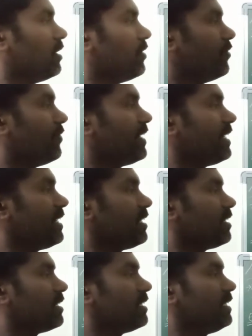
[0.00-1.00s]

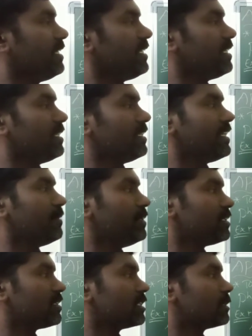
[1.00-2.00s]
V, E, D,
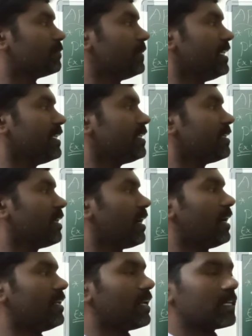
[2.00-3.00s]
means speed
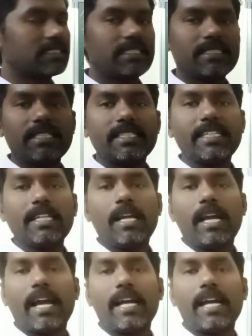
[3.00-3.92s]
and elasticity